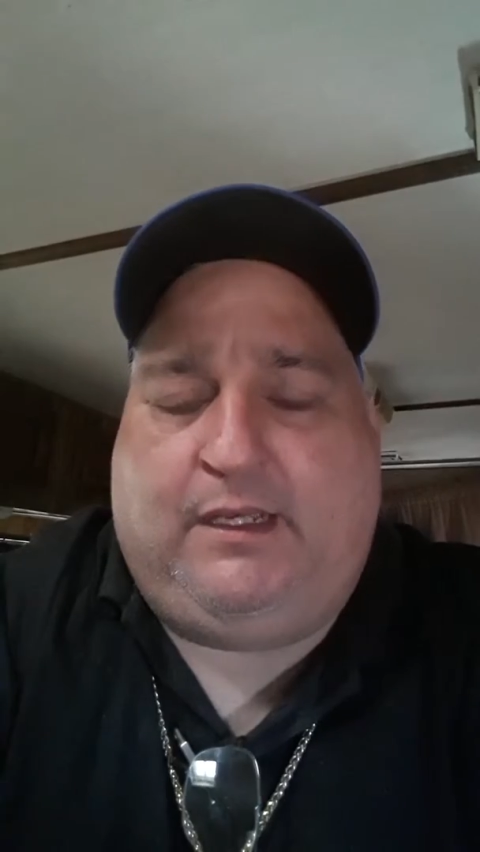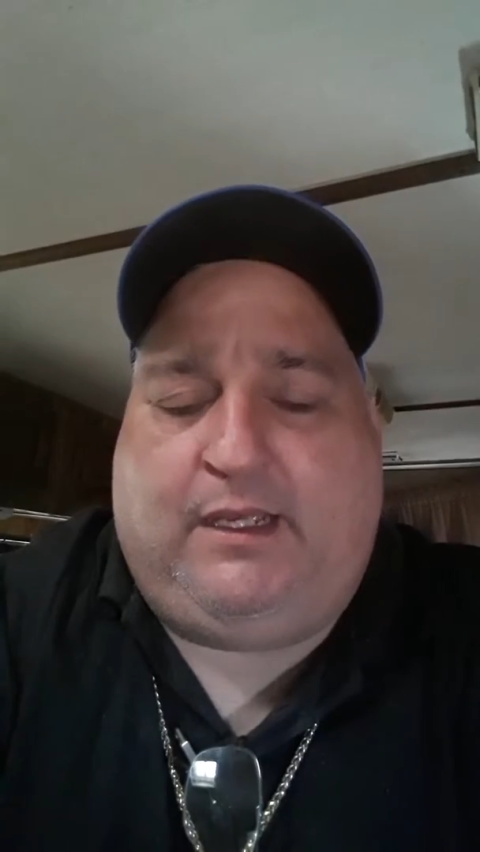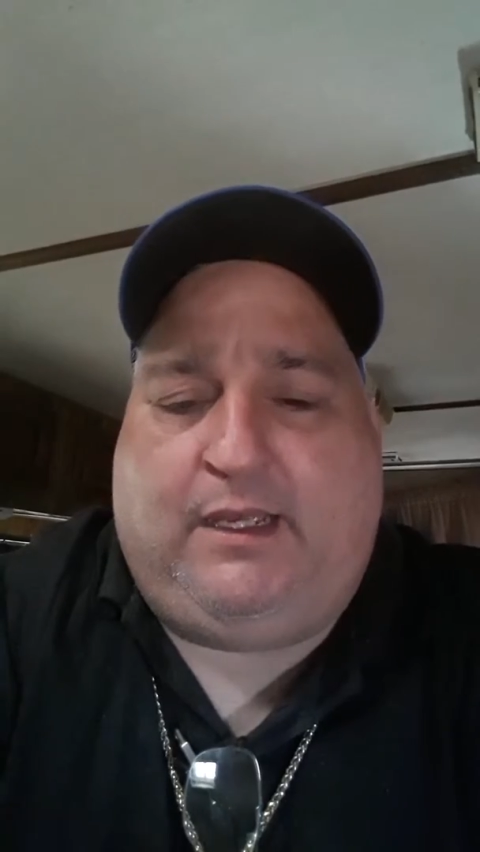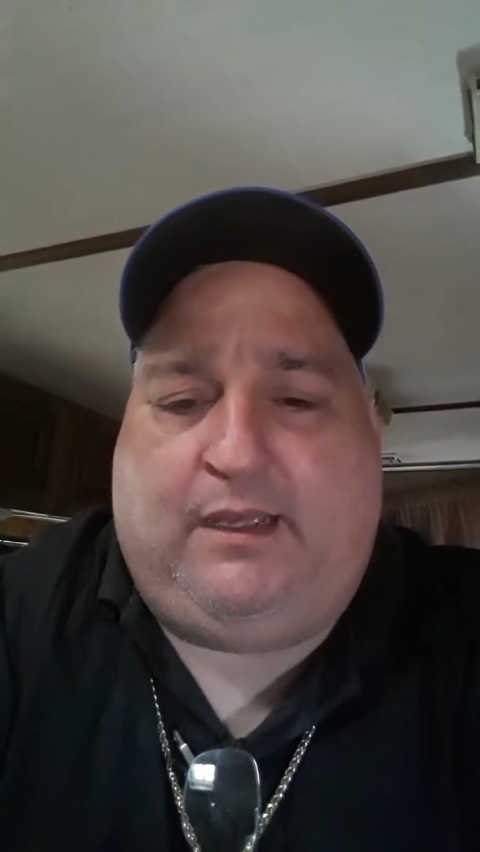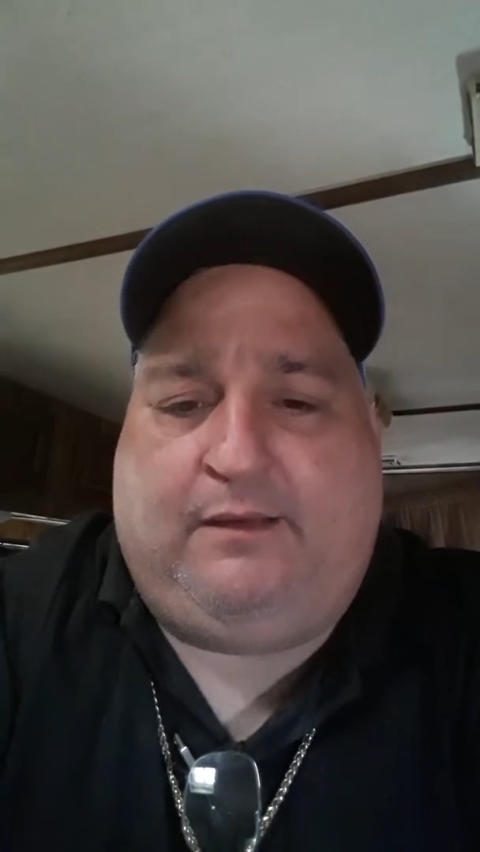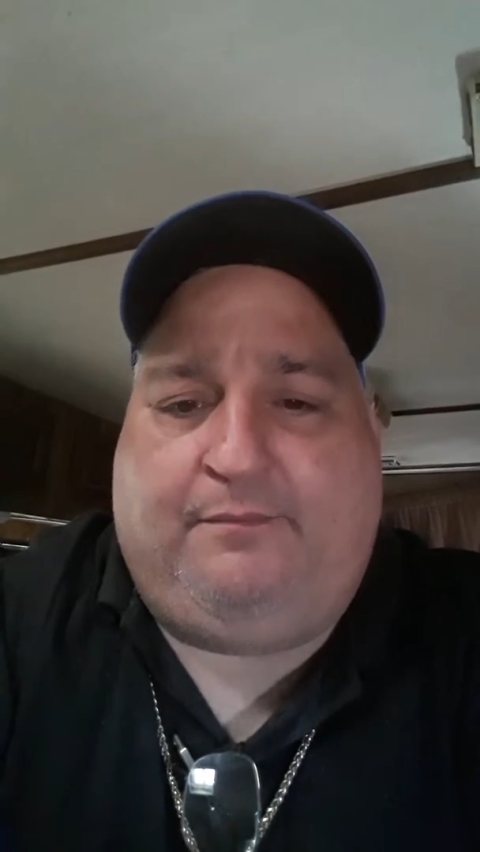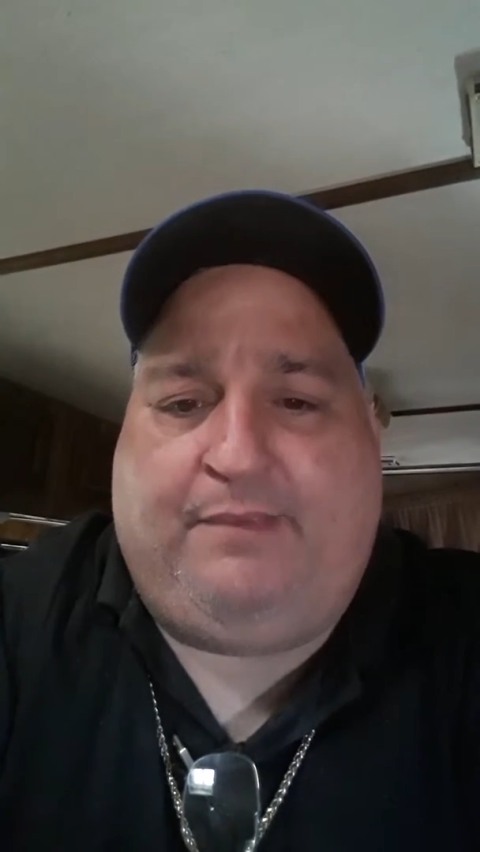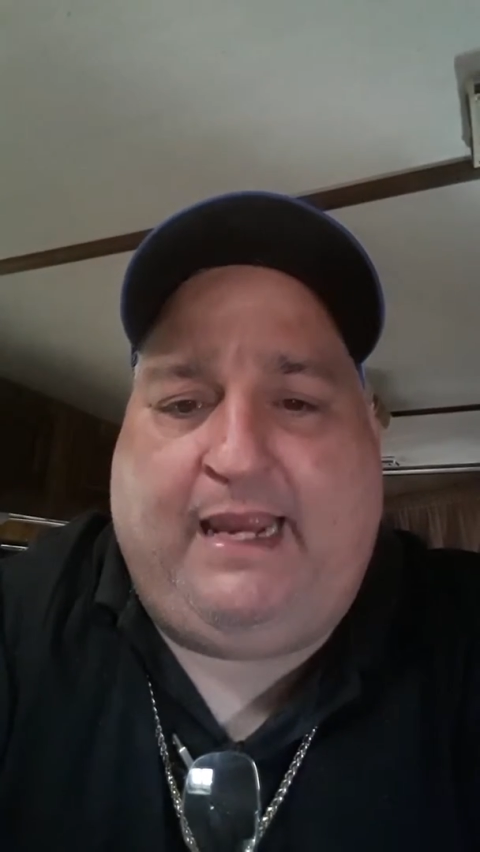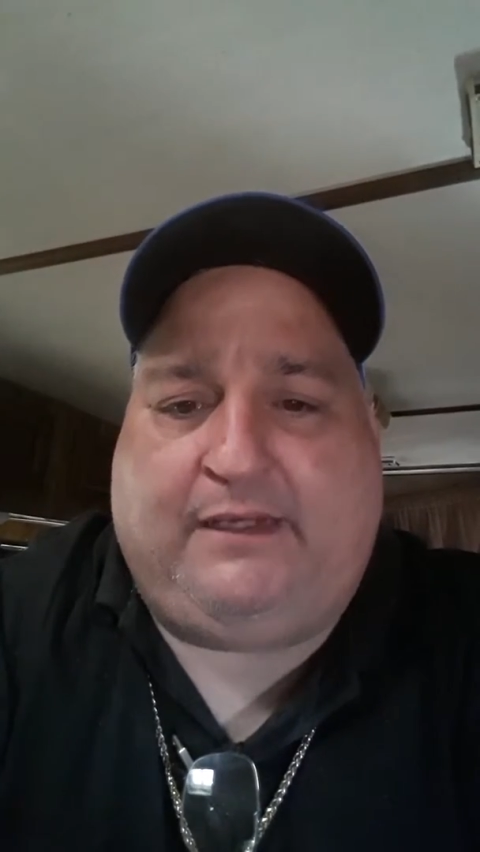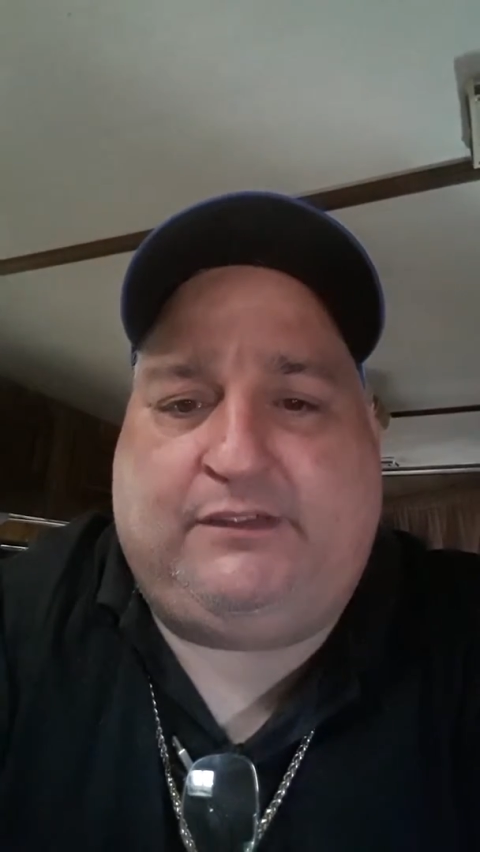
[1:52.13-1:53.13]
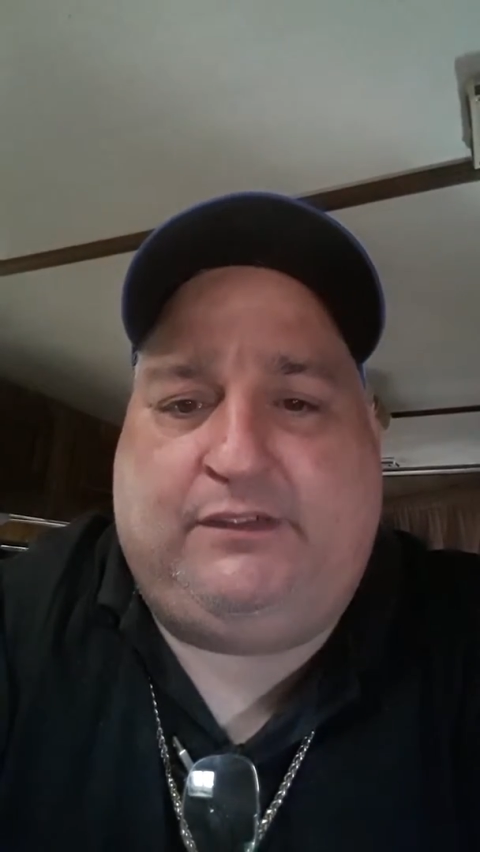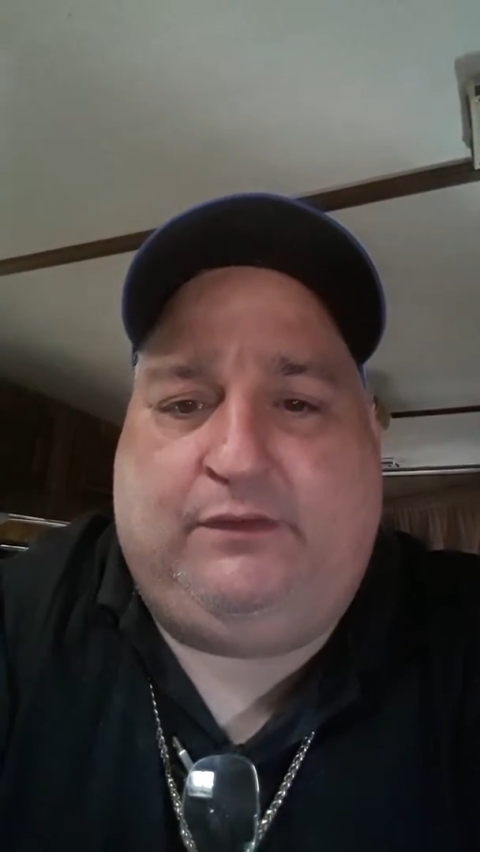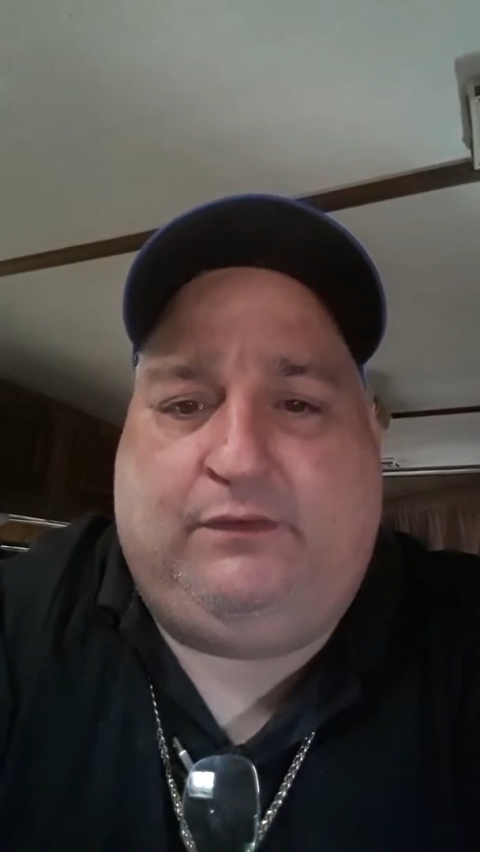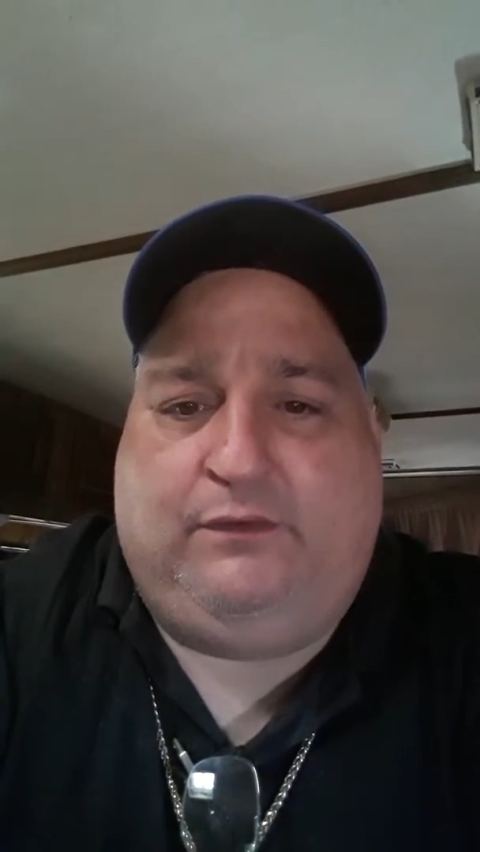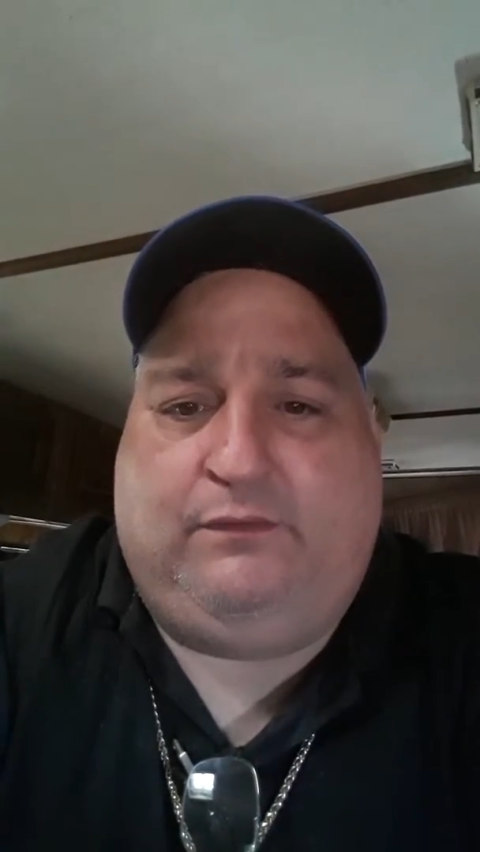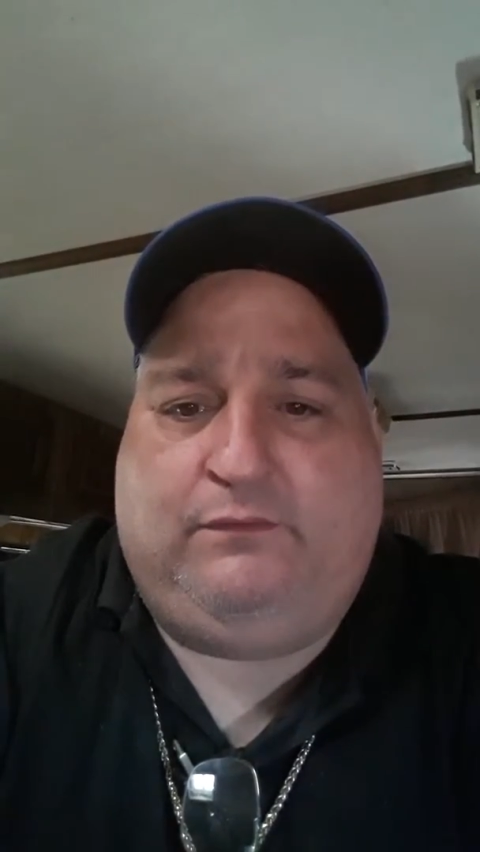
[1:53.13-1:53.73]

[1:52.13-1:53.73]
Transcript: back to